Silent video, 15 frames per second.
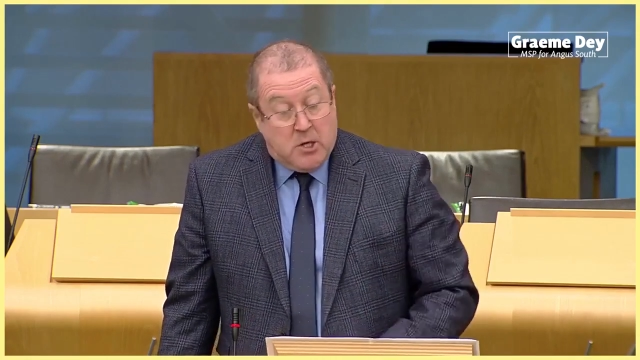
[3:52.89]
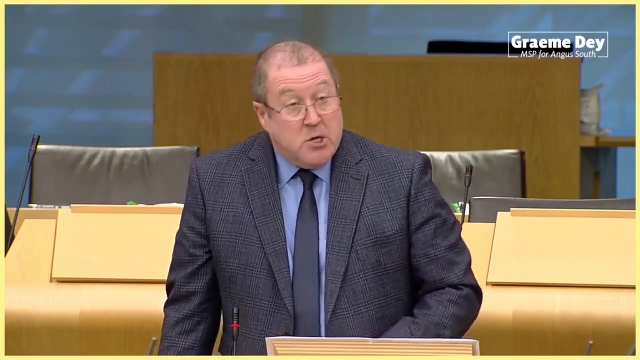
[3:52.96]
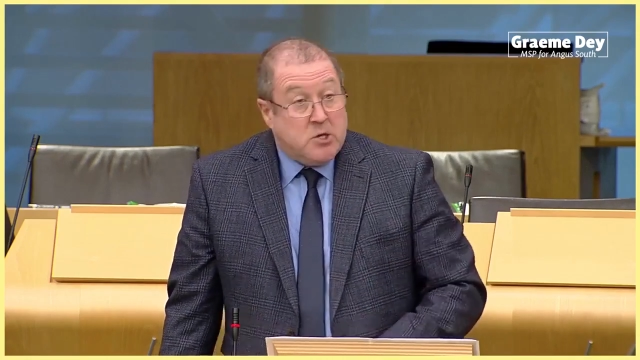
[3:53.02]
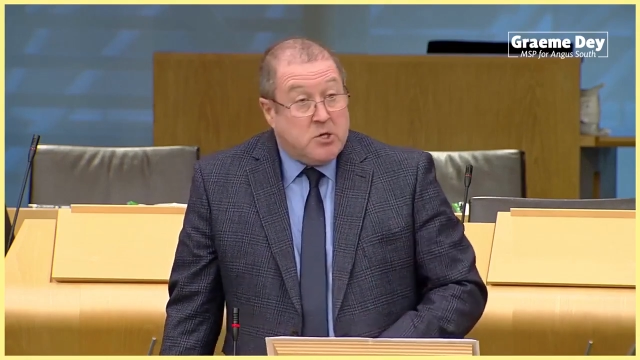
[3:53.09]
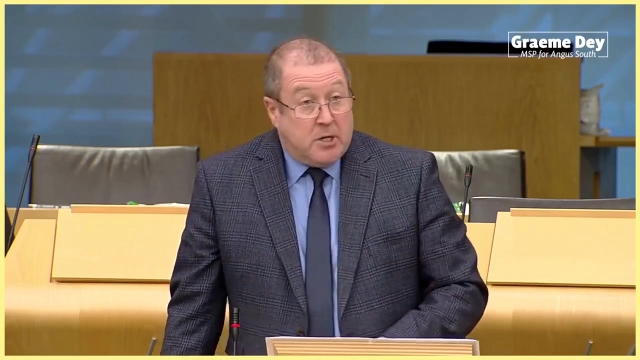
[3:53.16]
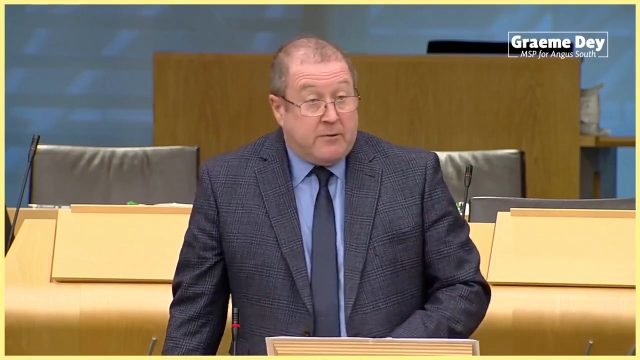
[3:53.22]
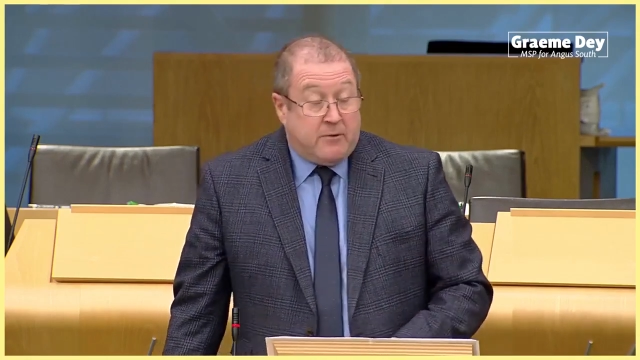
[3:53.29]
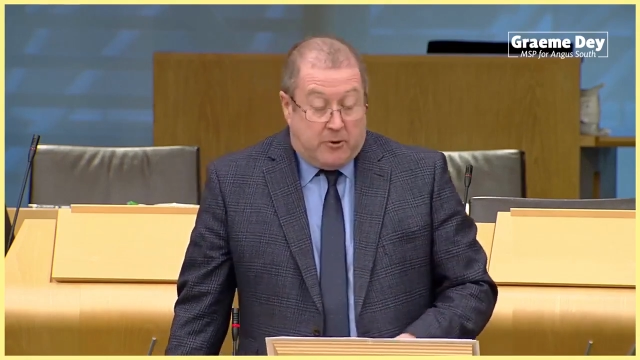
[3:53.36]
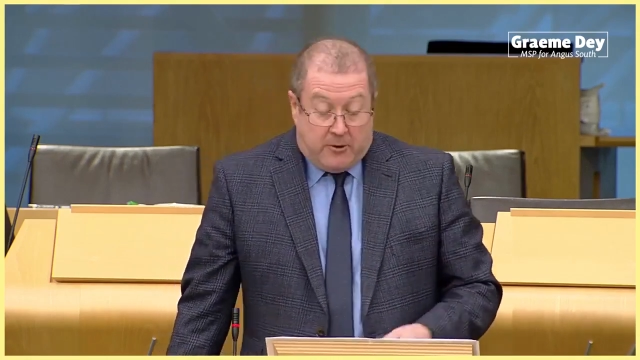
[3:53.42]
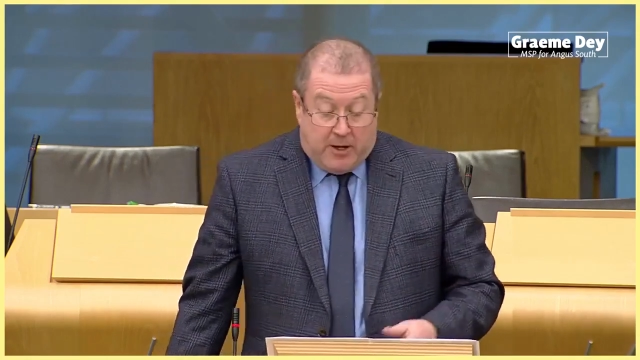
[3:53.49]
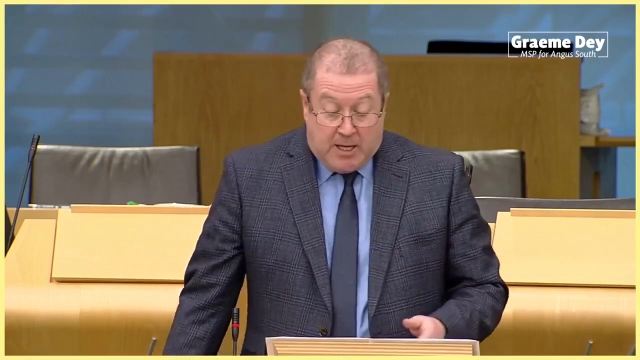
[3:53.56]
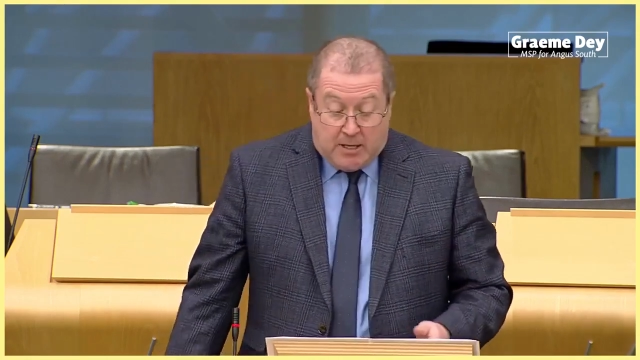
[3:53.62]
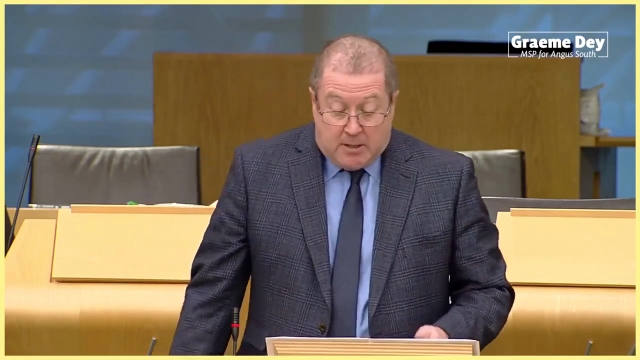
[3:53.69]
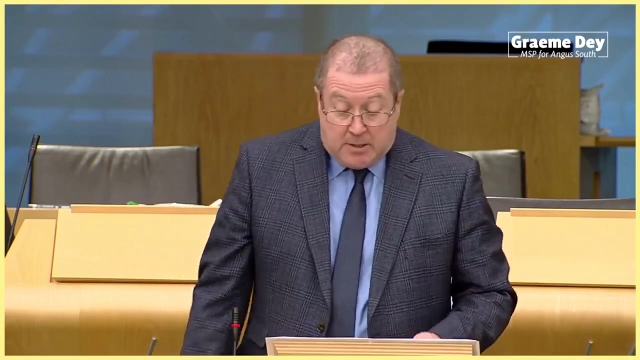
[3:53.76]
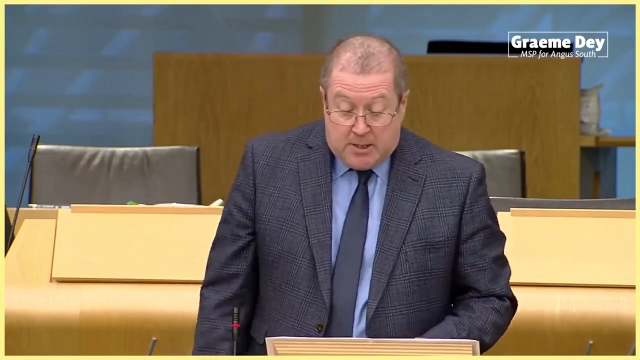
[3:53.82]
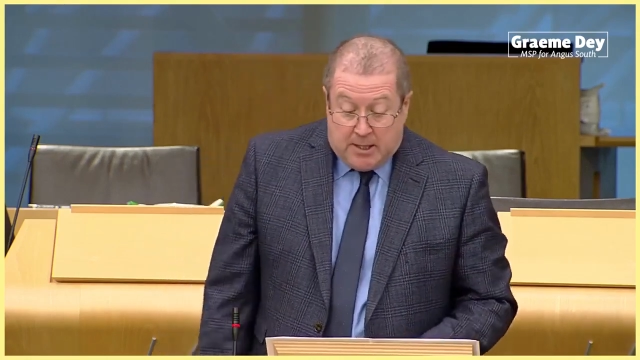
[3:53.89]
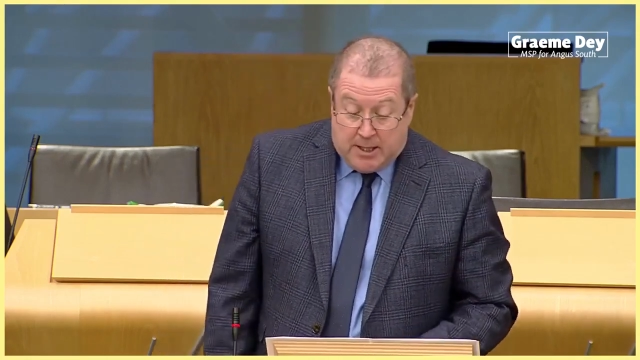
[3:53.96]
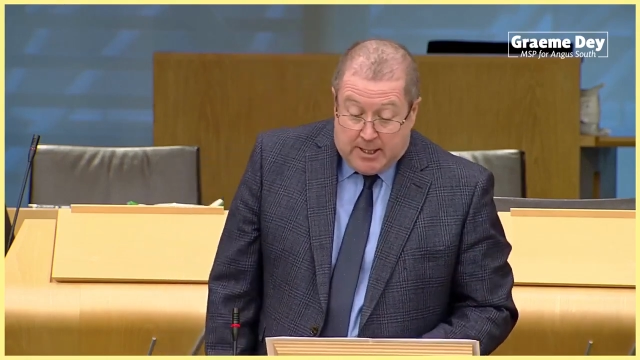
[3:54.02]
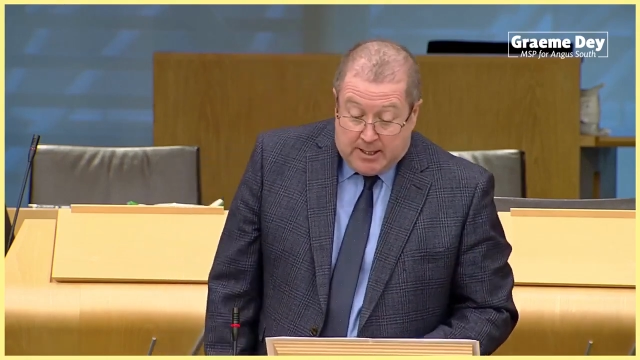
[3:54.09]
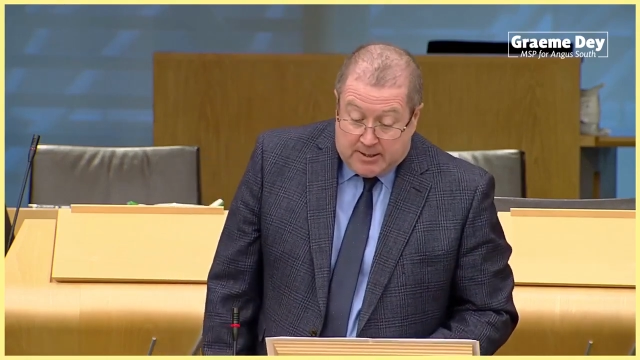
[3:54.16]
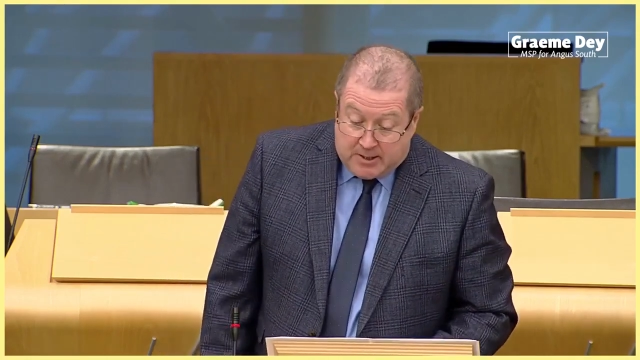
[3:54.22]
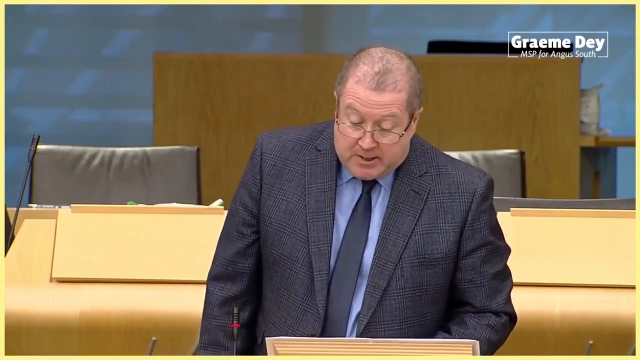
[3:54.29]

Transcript: should have the right to